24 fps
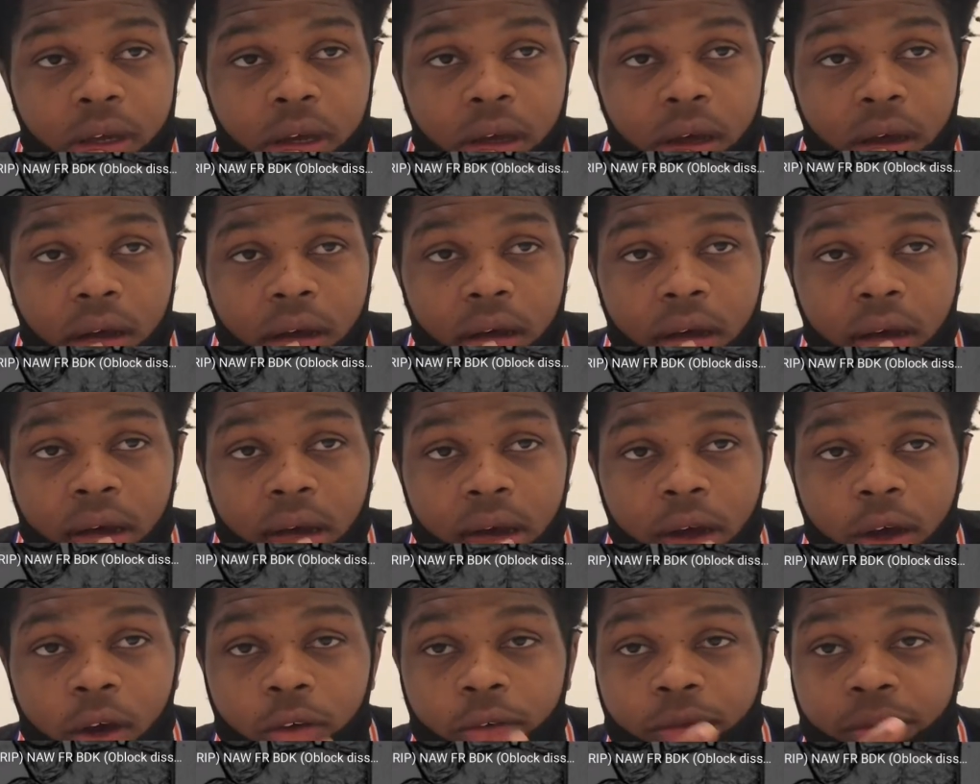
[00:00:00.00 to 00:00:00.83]

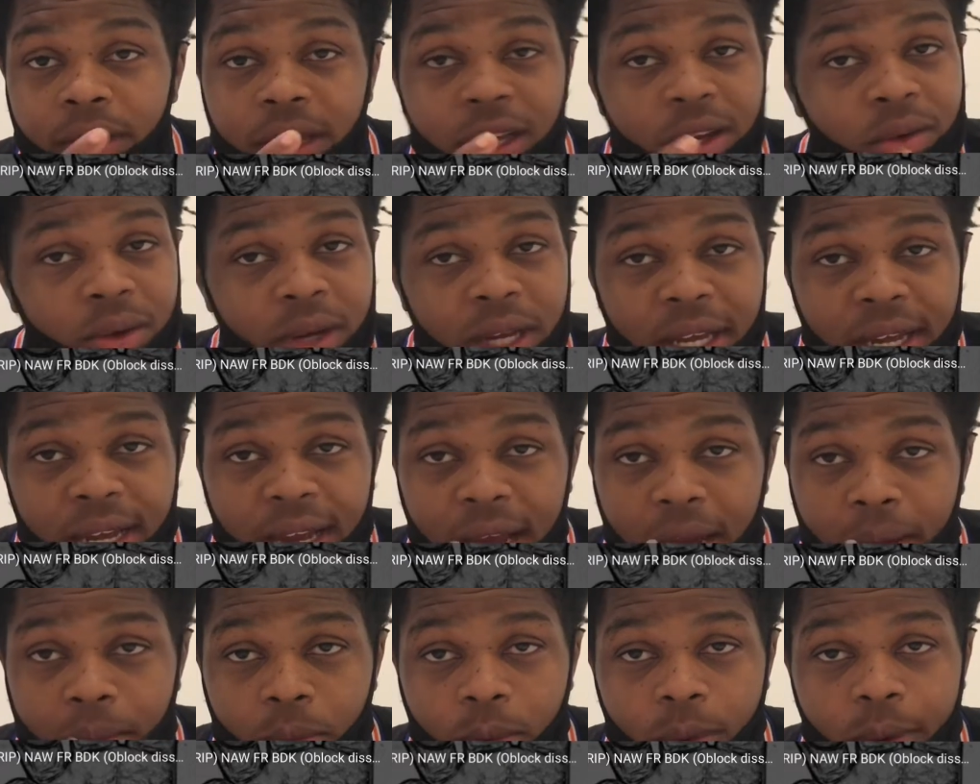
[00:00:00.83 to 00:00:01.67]
Uh, hopefully I don't get
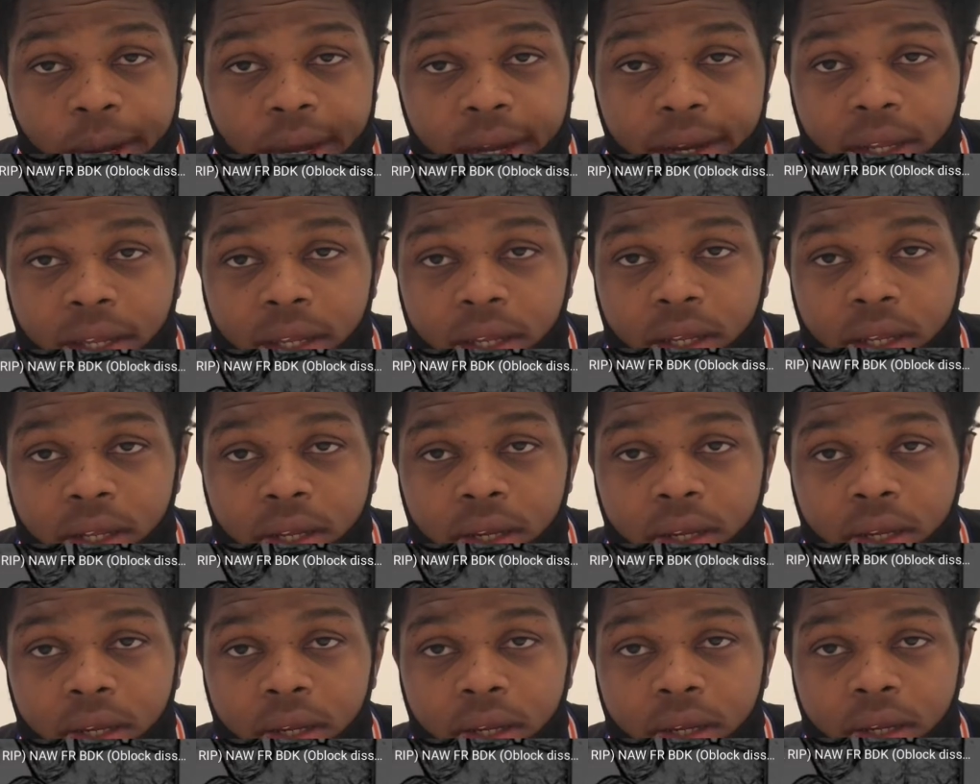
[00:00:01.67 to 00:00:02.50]
copyrighted.
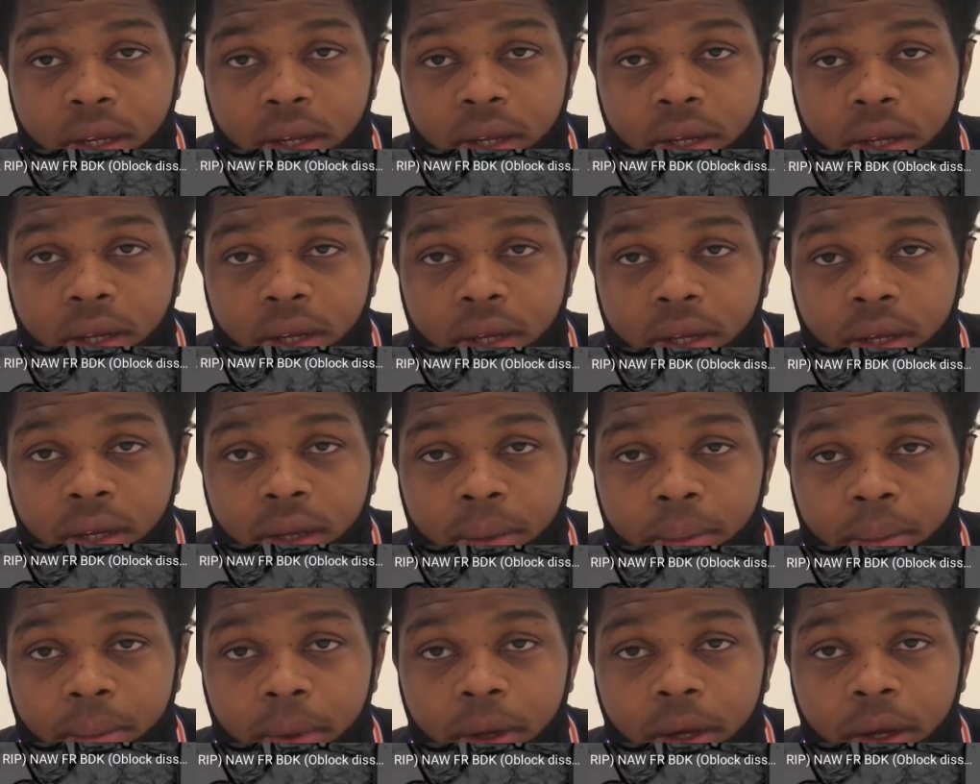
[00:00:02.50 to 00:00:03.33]

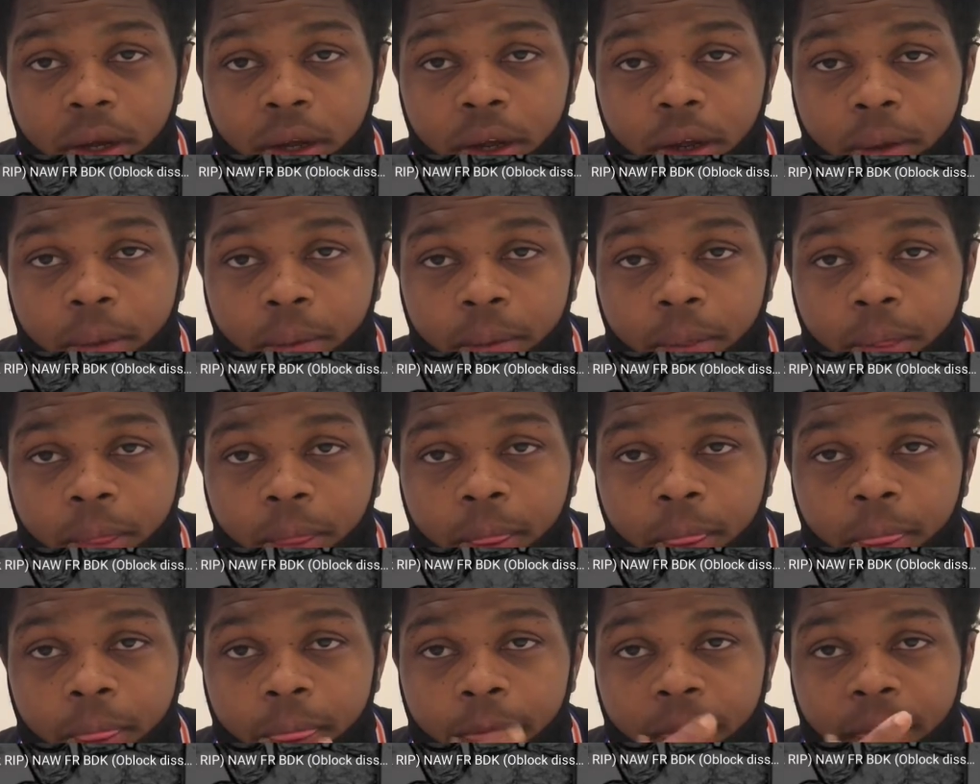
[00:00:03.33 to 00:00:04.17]
But
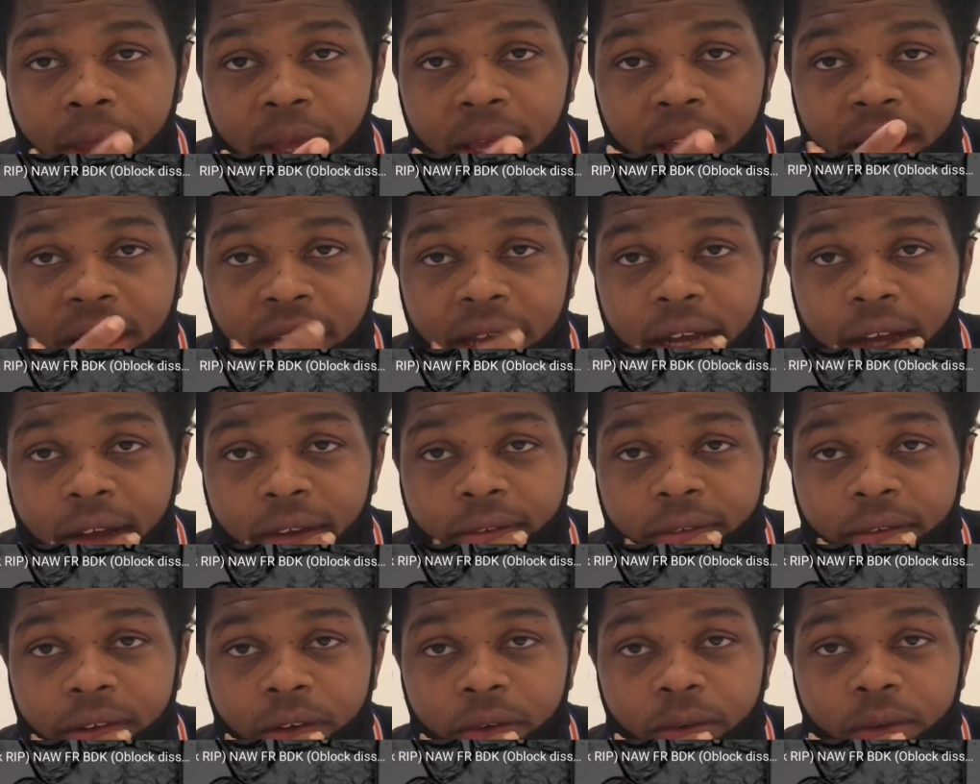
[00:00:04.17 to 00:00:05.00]
I think
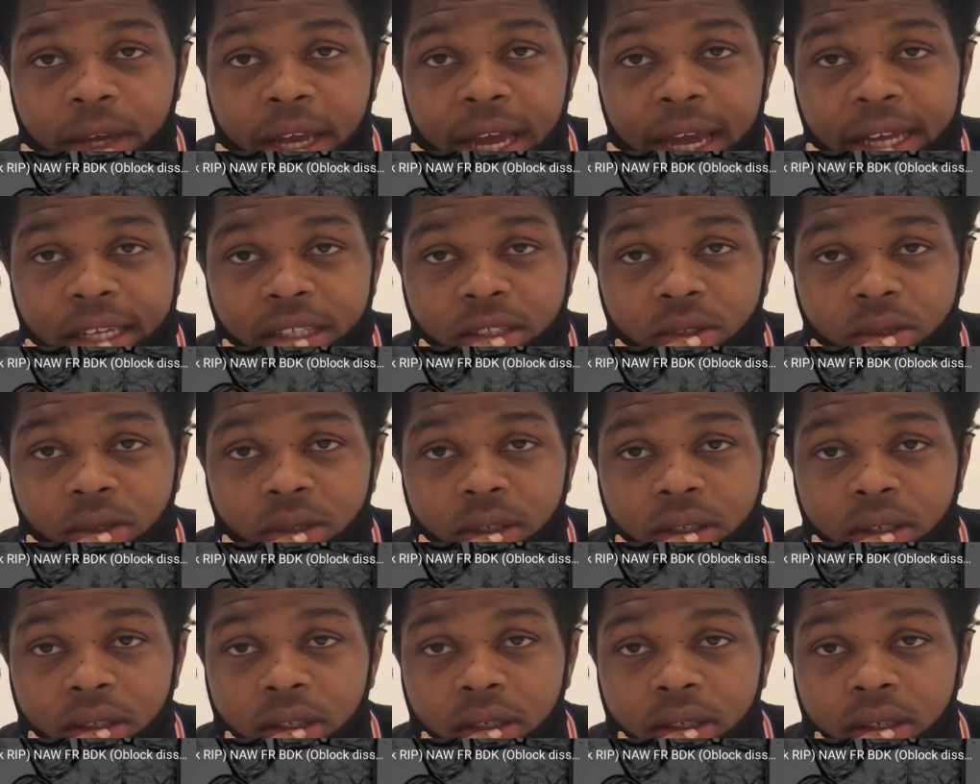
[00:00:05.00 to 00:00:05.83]
I'm gonna react
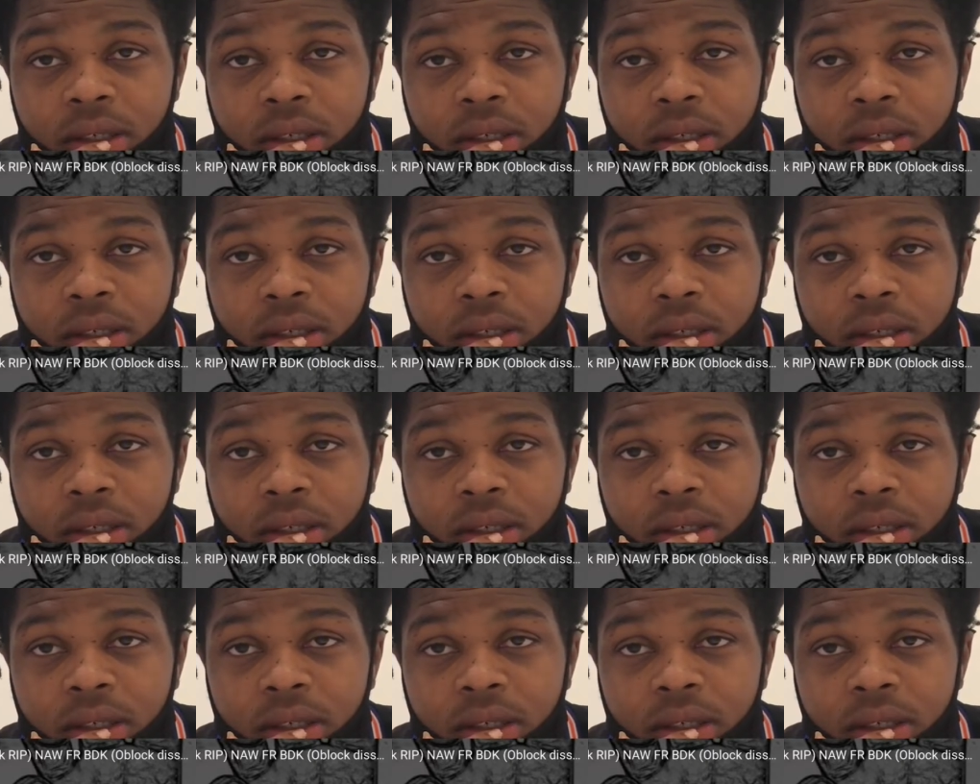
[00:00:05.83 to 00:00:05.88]
to it.